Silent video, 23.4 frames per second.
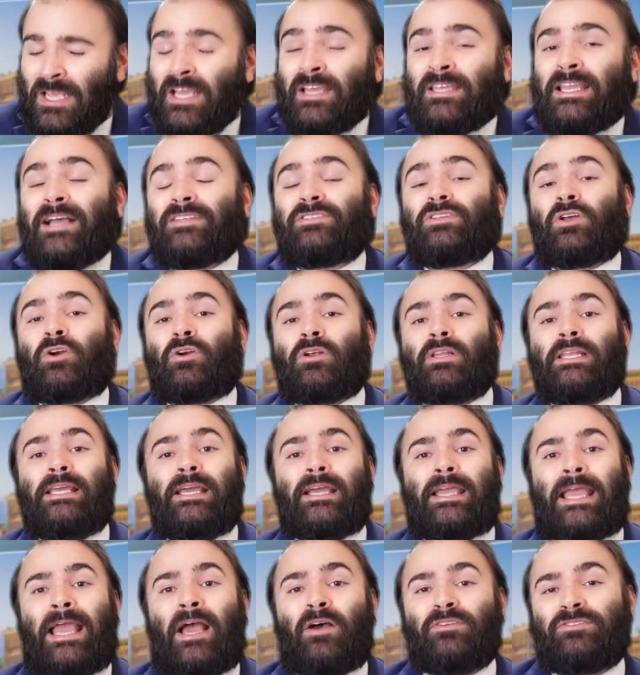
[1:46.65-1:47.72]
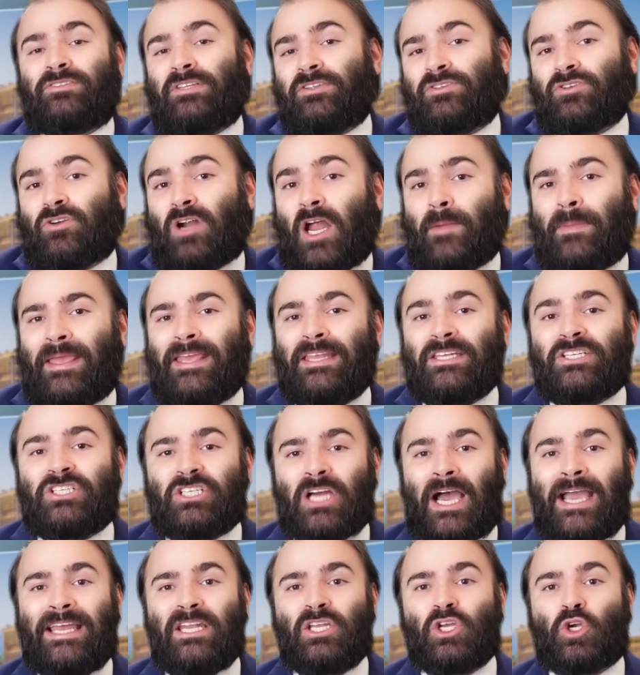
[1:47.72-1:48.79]
Yes, early accounts describe a
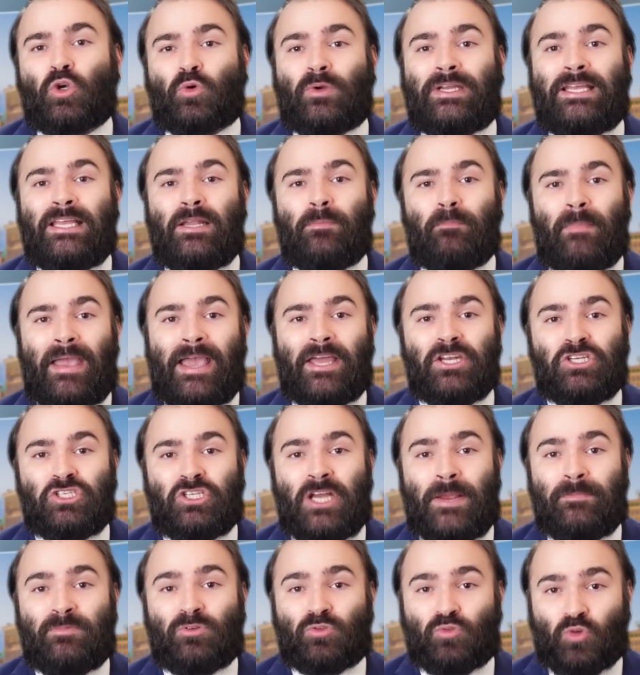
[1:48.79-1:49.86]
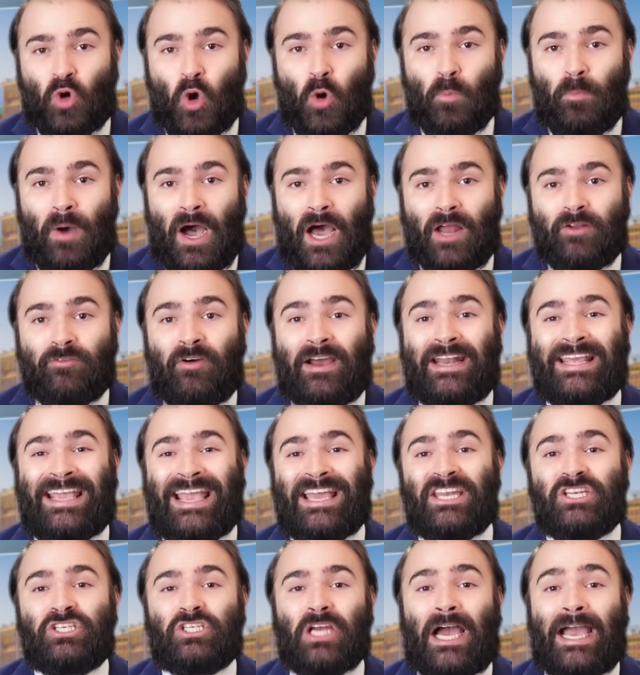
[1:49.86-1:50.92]
giant green man-shaped robot fighting
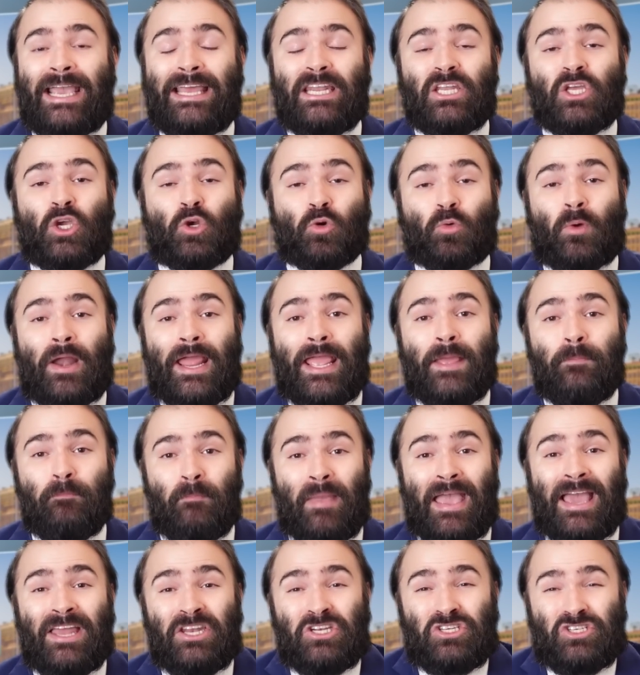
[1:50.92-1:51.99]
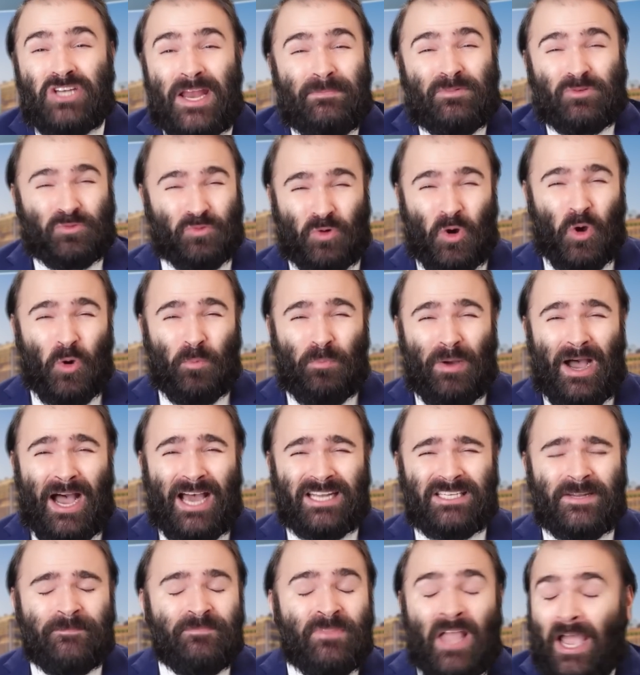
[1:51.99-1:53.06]
a giant gray man-shaped
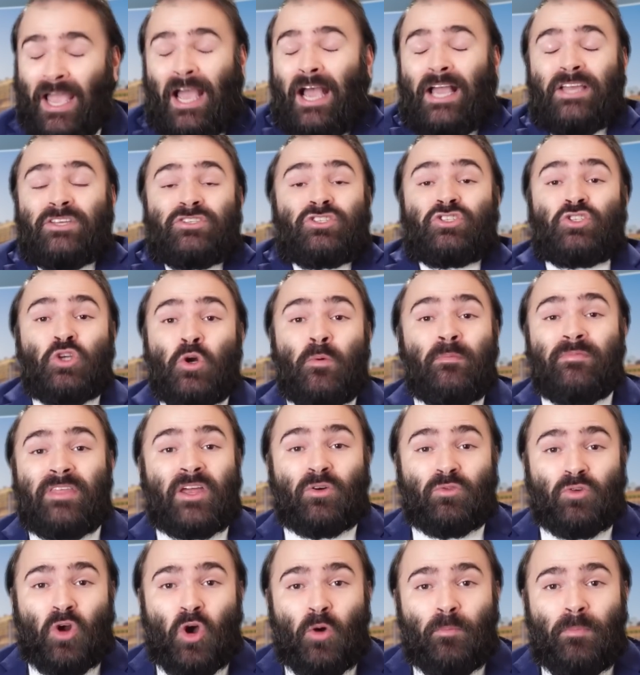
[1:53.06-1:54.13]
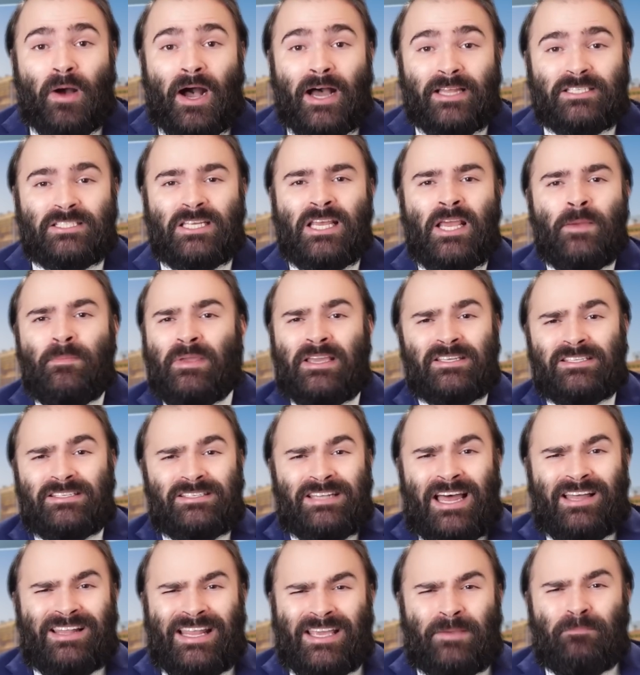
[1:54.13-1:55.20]
robot. I assume they're robots, because it's
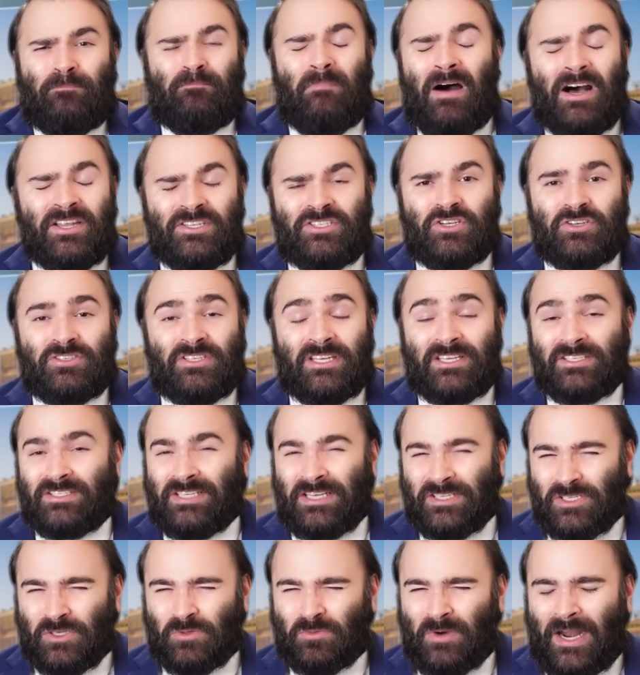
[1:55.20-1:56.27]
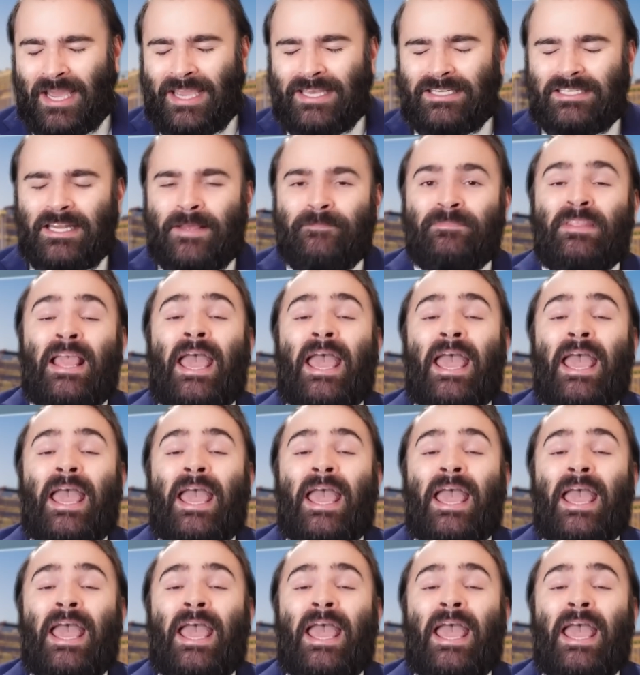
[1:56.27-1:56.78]
not like monsters exist, right?